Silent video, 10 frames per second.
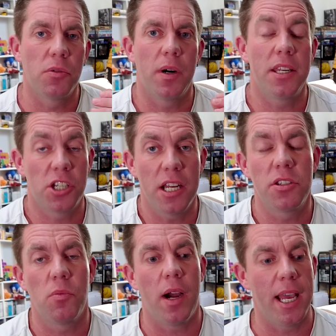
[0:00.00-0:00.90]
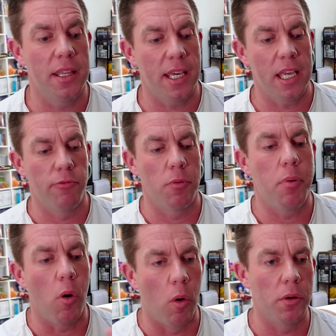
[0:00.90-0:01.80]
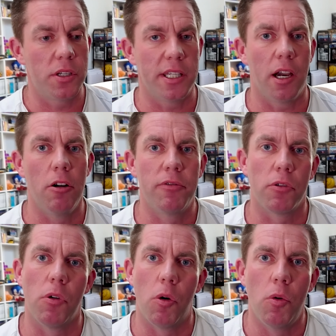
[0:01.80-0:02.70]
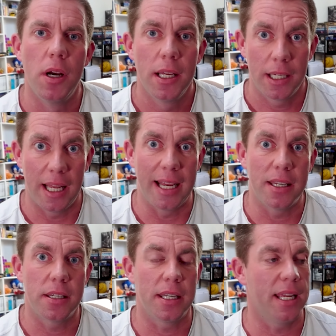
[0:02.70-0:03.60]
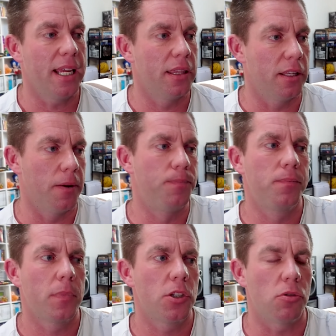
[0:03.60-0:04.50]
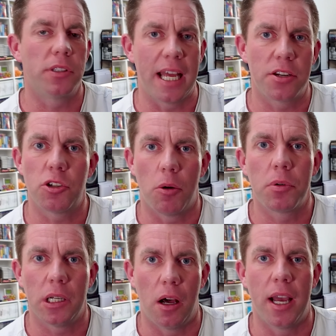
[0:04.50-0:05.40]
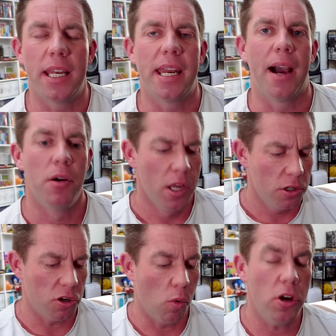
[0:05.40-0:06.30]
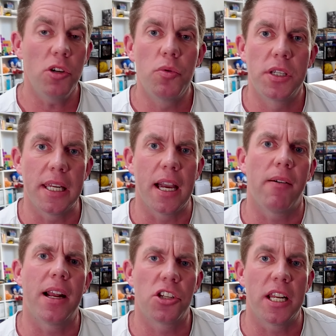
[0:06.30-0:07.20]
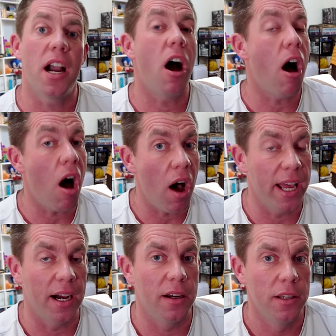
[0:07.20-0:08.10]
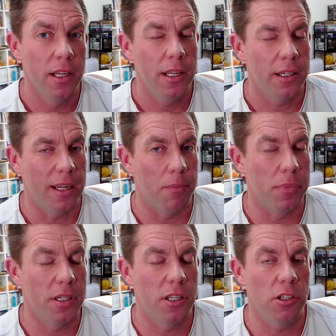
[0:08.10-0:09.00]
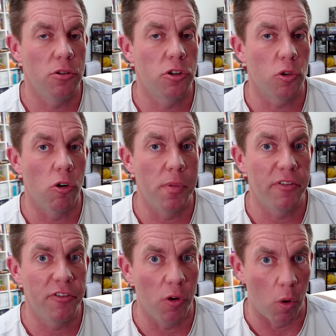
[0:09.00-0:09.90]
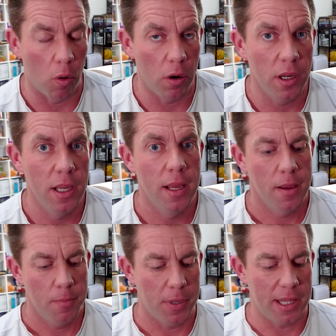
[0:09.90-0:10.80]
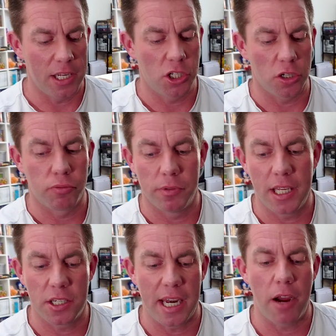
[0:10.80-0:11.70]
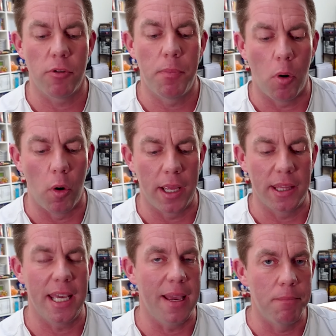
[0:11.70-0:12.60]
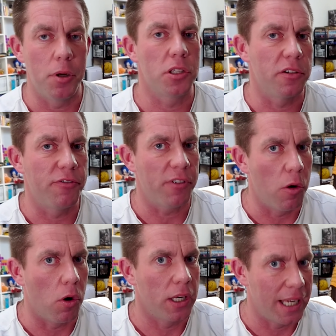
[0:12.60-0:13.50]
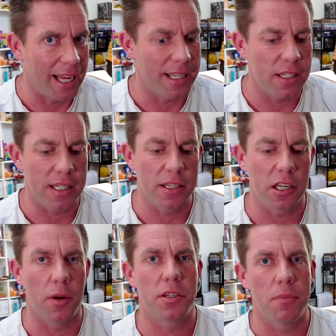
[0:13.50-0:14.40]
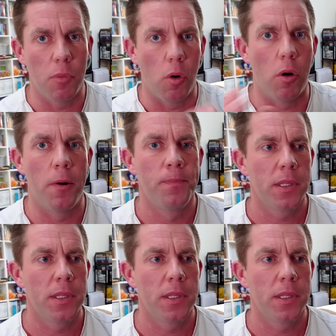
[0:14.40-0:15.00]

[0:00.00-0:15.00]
the way that he reports the overall latency in the sort of desktop client now. So what you'll see are actually higher numbers than you saw before, but it's now reporting the input to photon latency. So it's a more